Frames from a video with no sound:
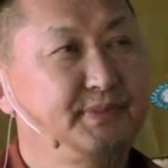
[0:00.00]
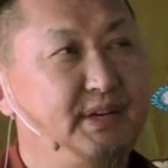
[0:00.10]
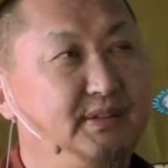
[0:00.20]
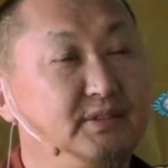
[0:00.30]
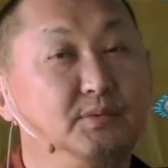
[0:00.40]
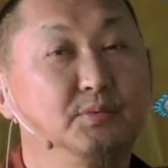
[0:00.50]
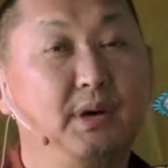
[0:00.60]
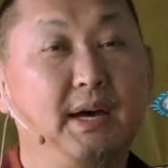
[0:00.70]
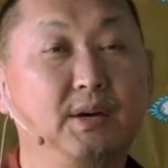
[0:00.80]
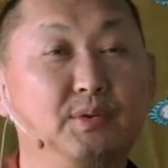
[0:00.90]
And
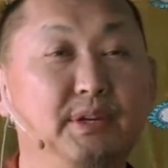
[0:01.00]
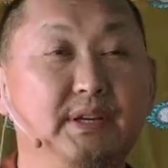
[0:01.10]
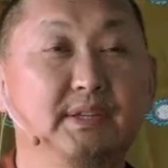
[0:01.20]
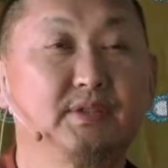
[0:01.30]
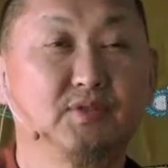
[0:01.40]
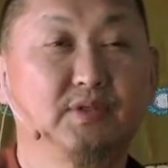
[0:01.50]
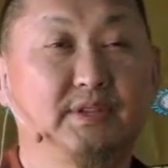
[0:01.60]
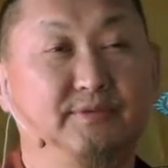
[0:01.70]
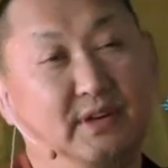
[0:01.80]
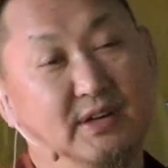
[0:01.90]
how he can to
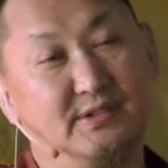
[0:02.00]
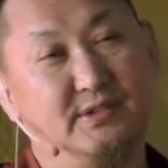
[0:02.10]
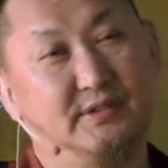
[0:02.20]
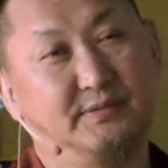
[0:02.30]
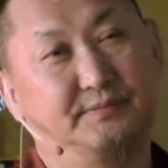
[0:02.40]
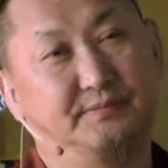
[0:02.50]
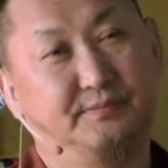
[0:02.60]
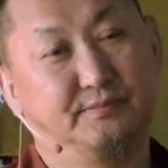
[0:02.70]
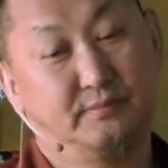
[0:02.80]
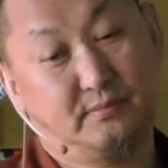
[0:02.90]
give answer?
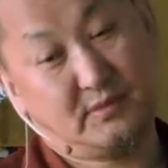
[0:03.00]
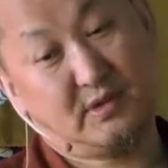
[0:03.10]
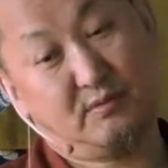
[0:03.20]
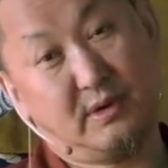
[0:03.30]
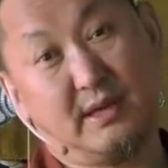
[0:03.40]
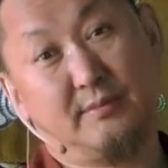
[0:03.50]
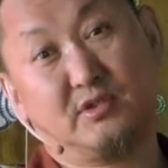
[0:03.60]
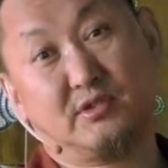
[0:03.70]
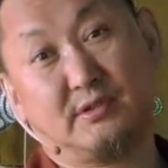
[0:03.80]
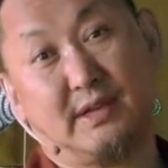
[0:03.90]
When I'm
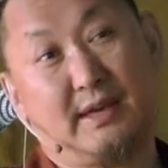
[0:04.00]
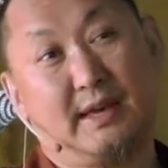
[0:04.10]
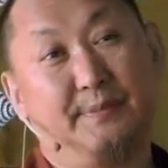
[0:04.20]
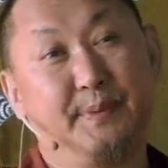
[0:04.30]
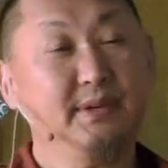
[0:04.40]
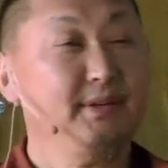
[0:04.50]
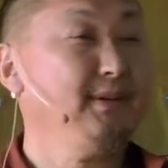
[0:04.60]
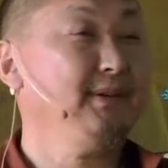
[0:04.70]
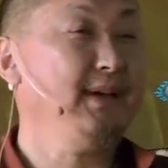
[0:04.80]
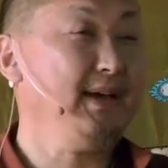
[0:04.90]
happy,
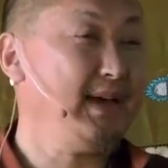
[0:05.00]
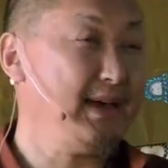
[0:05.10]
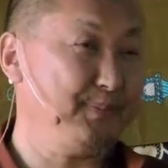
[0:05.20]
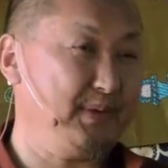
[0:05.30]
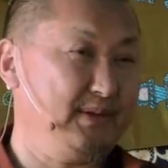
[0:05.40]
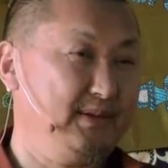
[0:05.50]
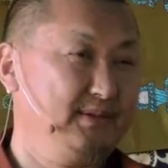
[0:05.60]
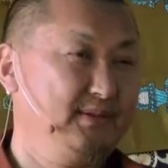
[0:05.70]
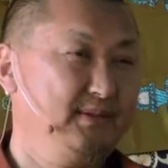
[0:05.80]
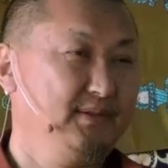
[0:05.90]
I'm happy.
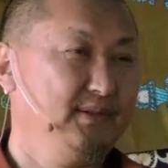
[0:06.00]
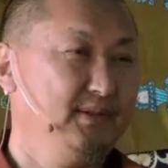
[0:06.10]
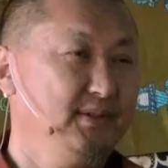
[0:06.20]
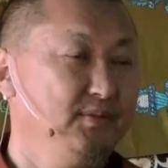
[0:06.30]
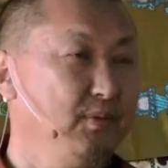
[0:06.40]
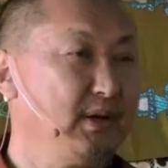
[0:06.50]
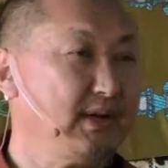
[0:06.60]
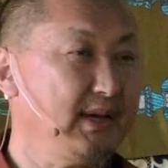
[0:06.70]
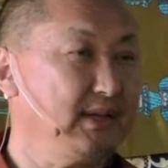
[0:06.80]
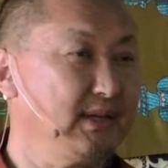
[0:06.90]

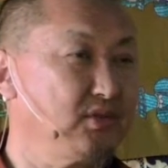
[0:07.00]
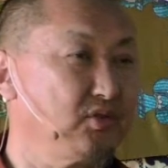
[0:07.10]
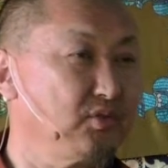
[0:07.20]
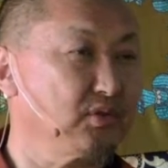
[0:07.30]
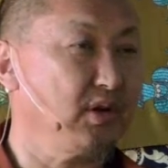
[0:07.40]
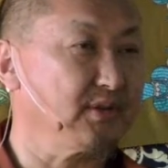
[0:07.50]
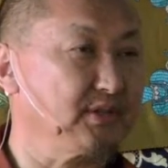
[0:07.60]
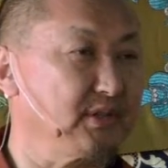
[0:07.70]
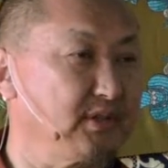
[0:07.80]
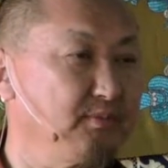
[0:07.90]
What I need to
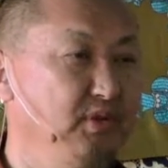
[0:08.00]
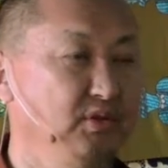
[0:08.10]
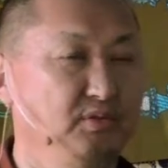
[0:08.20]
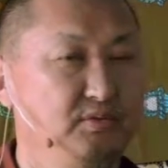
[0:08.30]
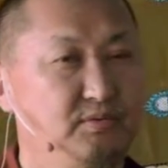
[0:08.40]
concern me more?